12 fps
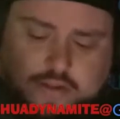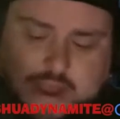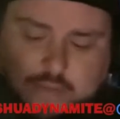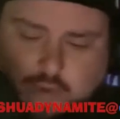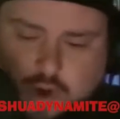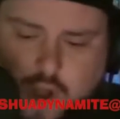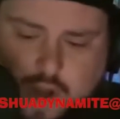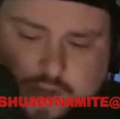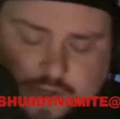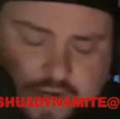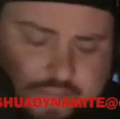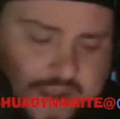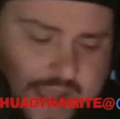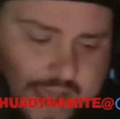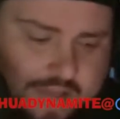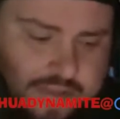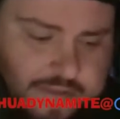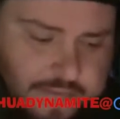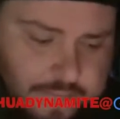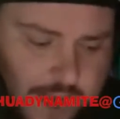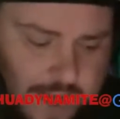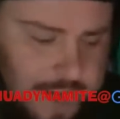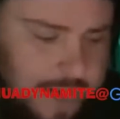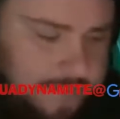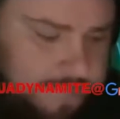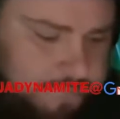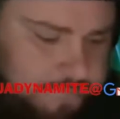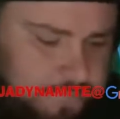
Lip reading: that we're on a good path right now.